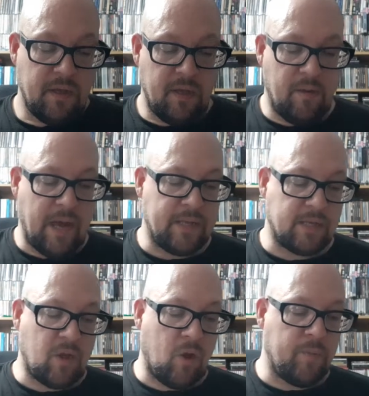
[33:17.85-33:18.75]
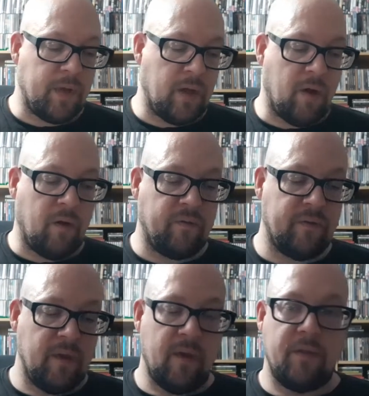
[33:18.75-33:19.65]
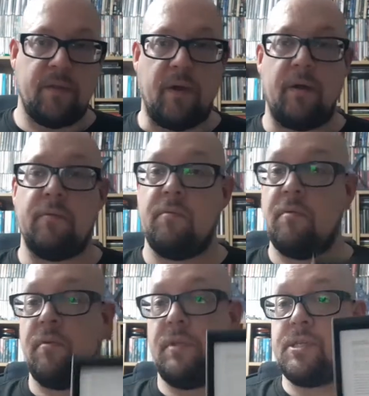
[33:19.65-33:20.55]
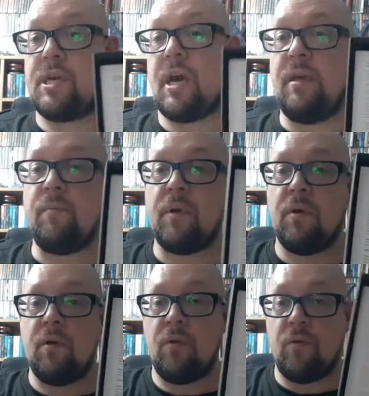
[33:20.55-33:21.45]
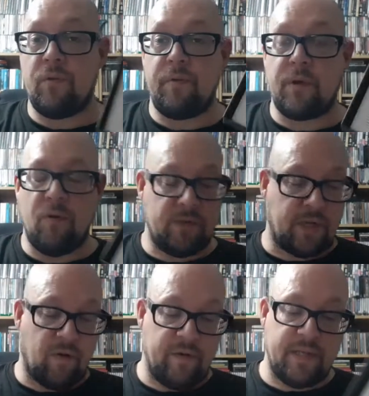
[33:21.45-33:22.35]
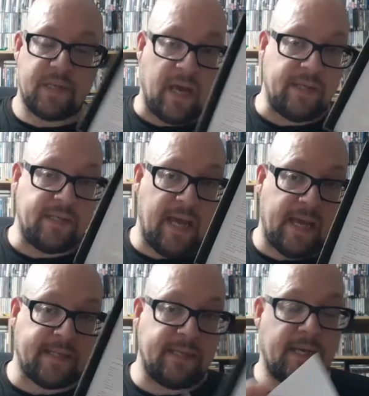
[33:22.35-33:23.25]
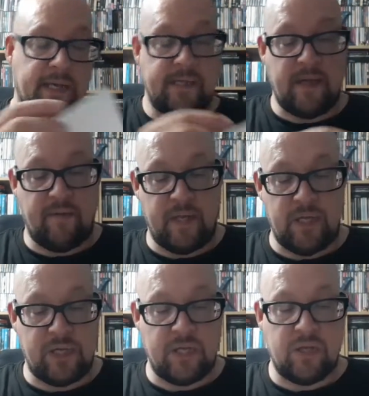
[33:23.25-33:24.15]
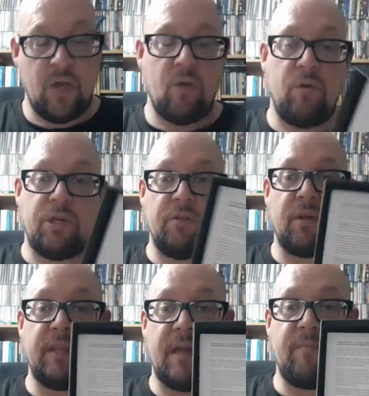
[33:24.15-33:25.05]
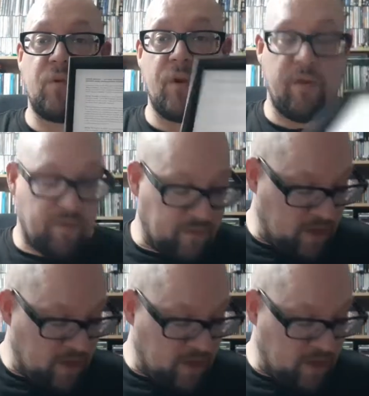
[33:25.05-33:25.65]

you had a copy of the tape or the recording, or in this case, the acetate, seven inches, which you could then prove